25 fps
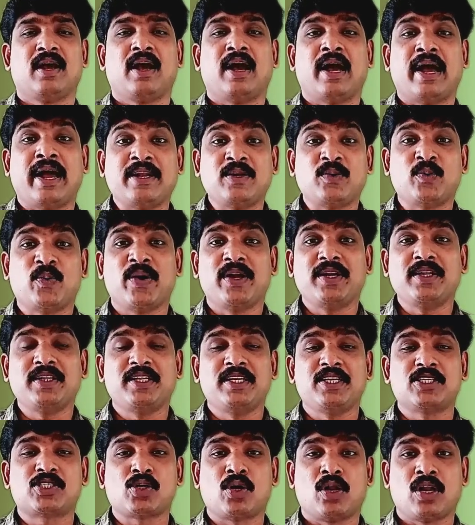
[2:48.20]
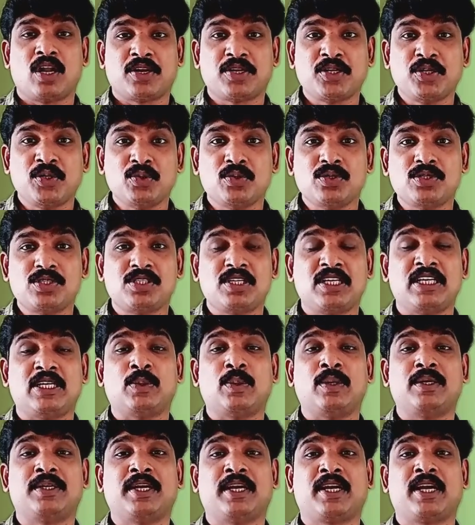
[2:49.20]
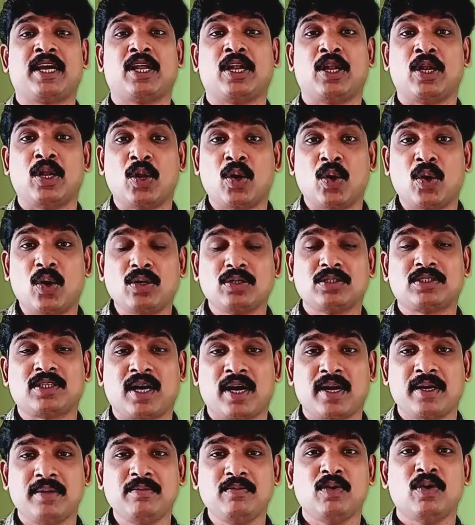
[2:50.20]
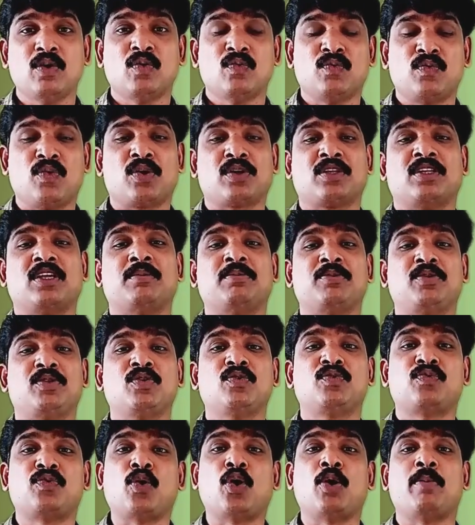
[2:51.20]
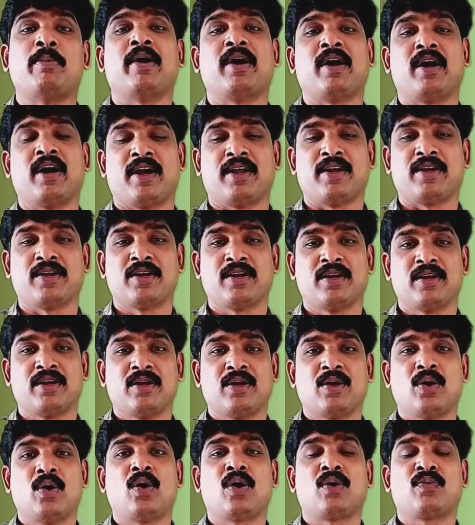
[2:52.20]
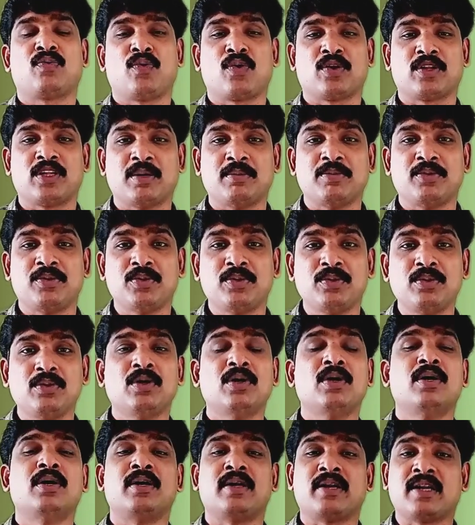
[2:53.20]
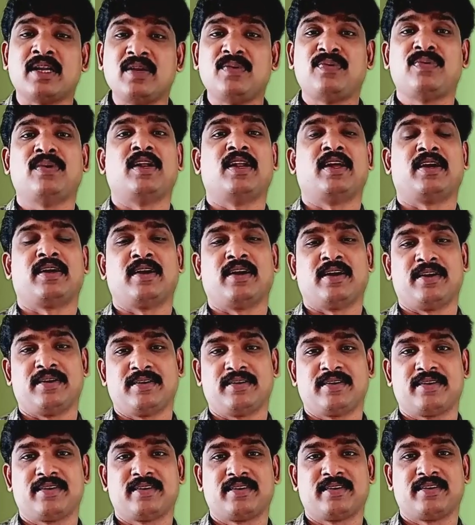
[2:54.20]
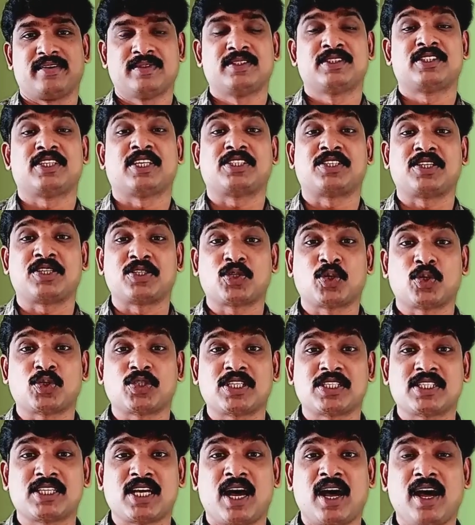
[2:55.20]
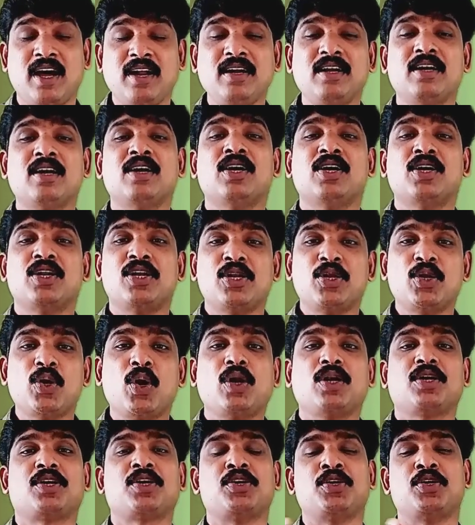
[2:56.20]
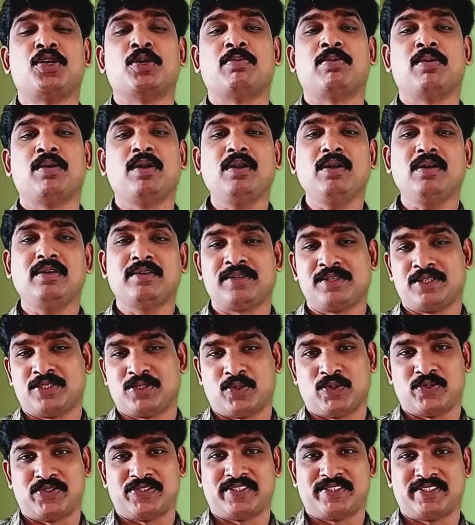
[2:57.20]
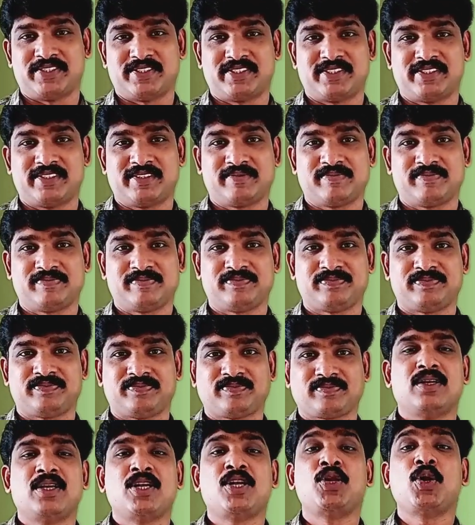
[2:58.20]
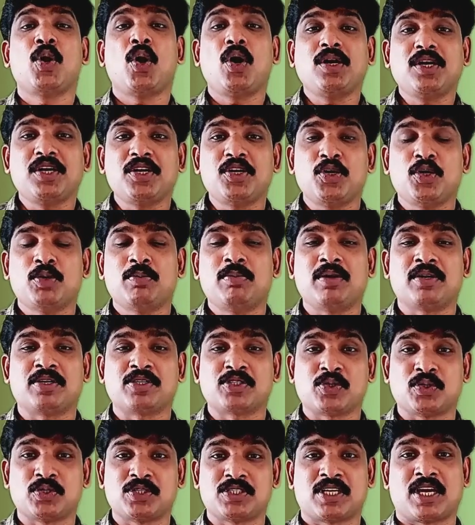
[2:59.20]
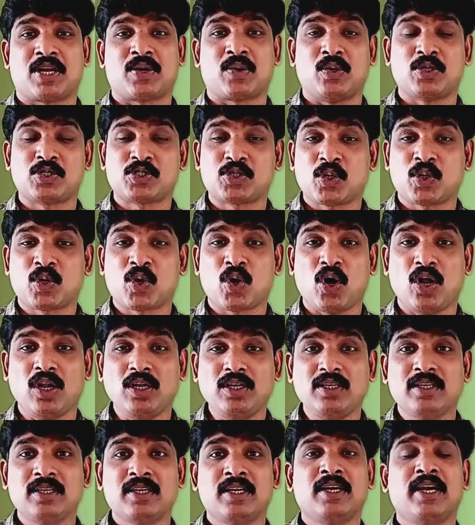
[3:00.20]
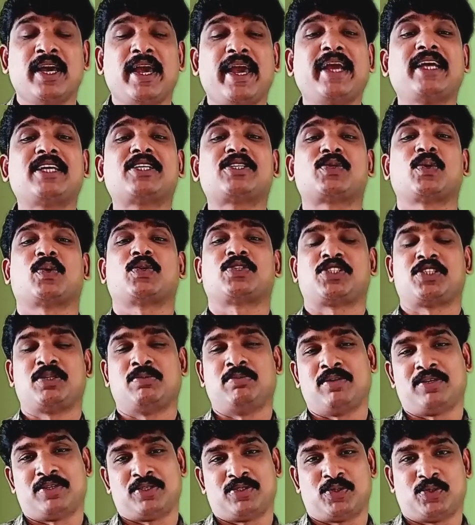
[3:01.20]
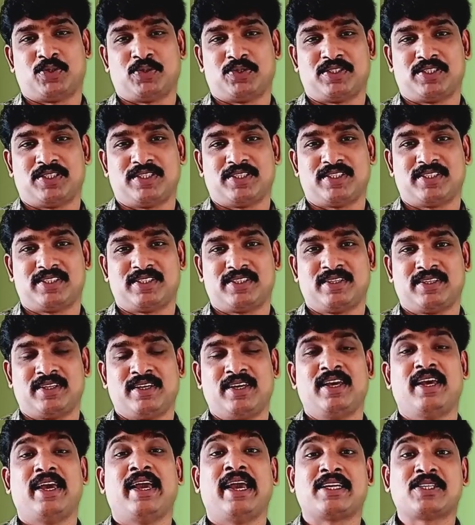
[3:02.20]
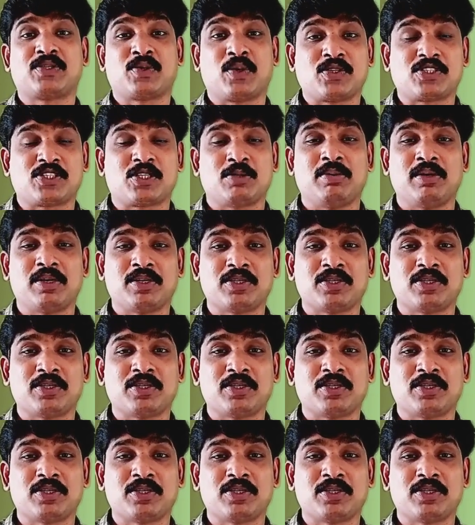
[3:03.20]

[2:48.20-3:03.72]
And when these all are used, it will take a long time for them to form again or for them to refill again. Such resources are non-renewable resources. Non-renewable resources are also called exhaustible resources. Exhaustible